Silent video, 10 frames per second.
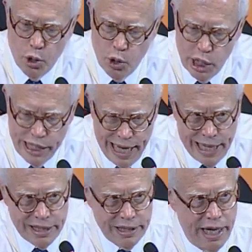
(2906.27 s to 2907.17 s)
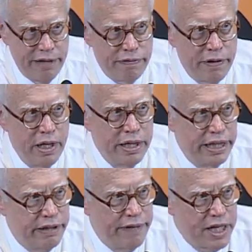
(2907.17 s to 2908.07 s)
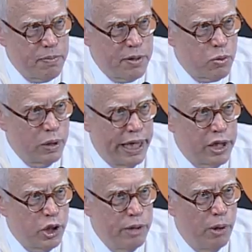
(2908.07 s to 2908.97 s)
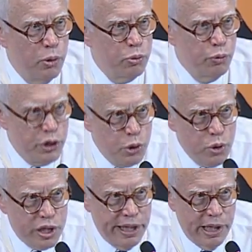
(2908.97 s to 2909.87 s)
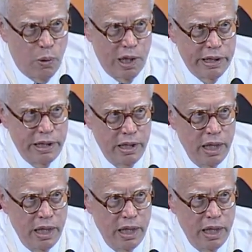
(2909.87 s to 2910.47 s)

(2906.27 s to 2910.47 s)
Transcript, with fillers: Early on in life, the investments will actually both reduce inequality